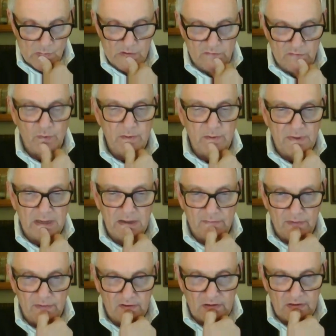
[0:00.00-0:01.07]
which we
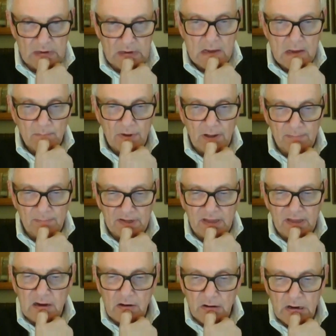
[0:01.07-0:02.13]
begin this public
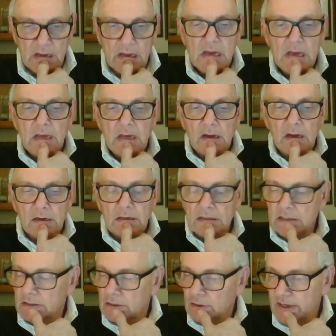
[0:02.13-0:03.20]
hearing.
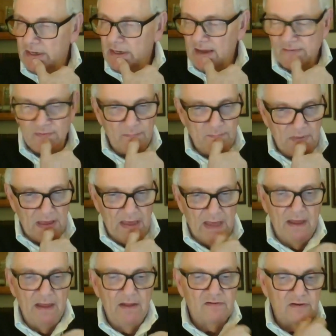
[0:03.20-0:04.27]
In looking at the
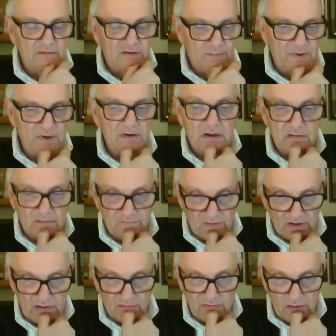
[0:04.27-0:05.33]
past, it's been
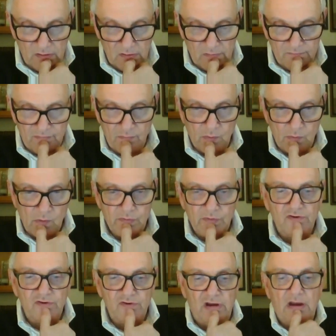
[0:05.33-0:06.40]
conventional for
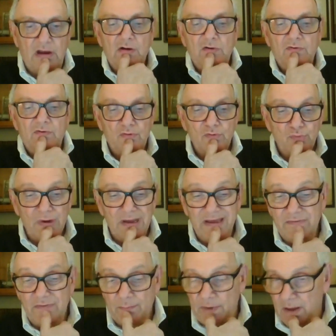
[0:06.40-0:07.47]
the chair to
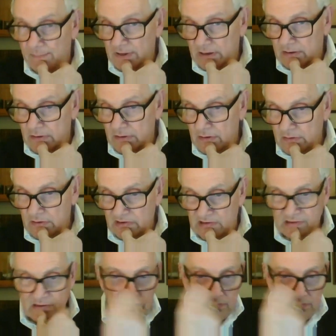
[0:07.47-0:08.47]
read the public notice